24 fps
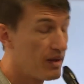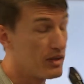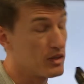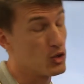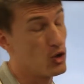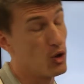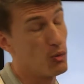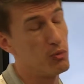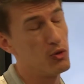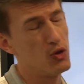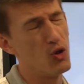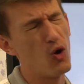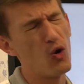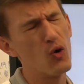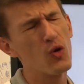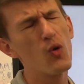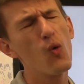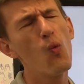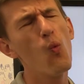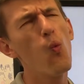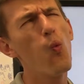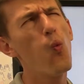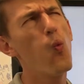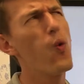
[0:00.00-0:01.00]
you're
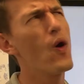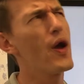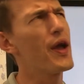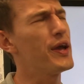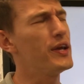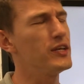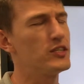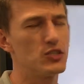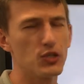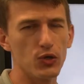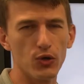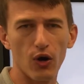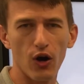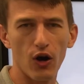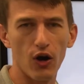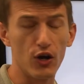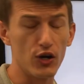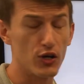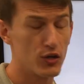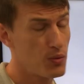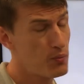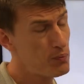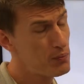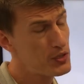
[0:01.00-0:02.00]
blowing way too
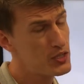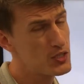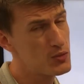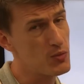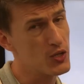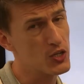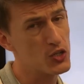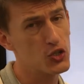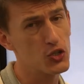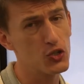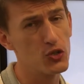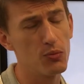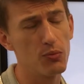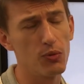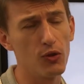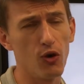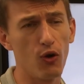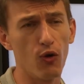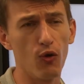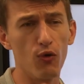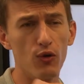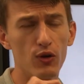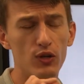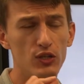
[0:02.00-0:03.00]
hard. Please make sure you
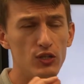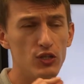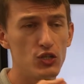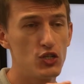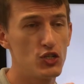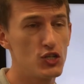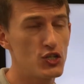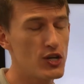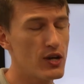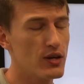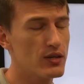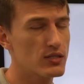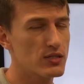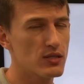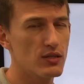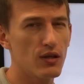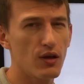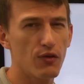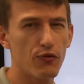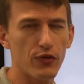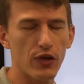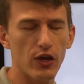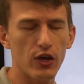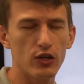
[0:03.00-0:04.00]
blow just
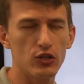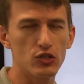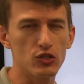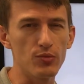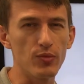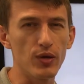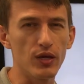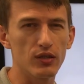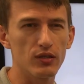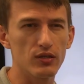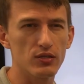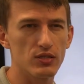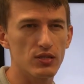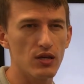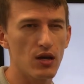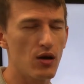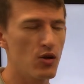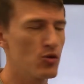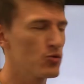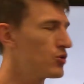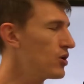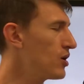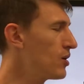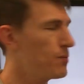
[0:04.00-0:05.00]
enough air to make the
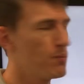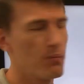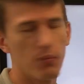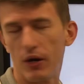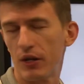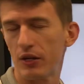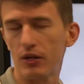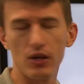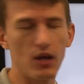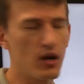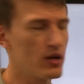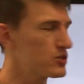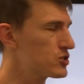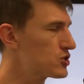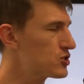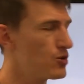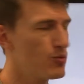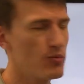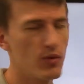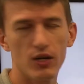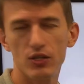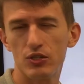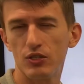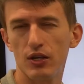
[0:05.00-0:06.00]
sound, but not so
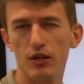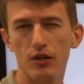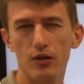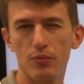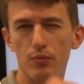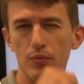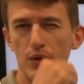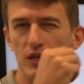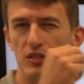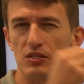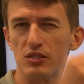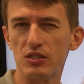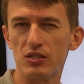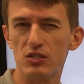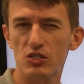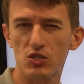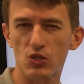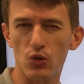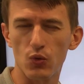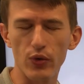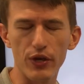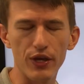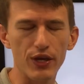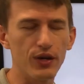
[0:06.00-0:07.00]
much that it makes it
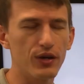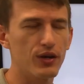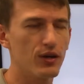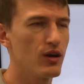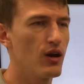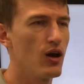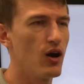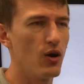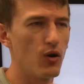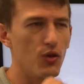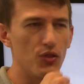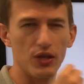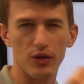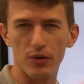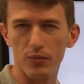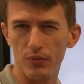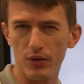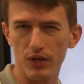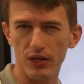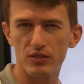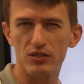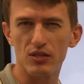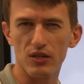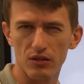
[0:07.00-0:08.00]
squeak or that it
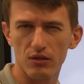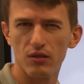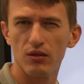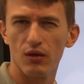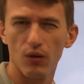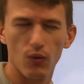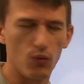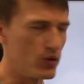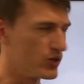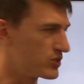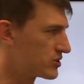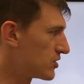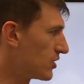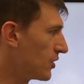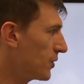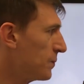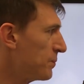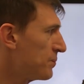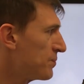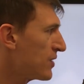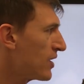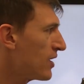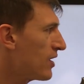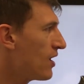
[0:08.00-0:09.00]
makes it whistle.
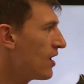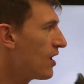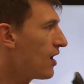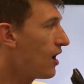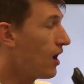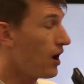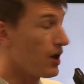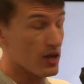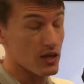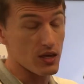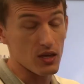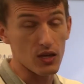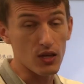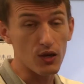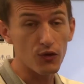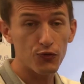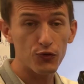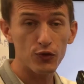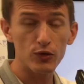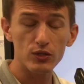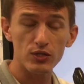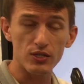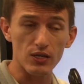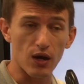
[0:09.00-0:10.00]
If
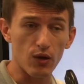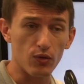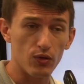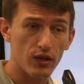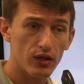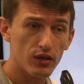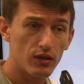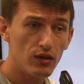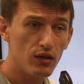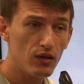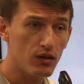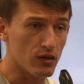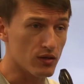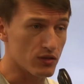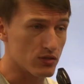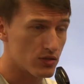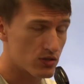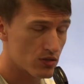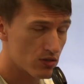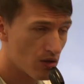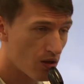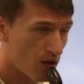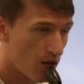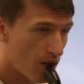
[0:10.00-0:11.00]
you sound like
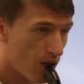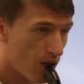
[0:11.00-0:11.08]
this,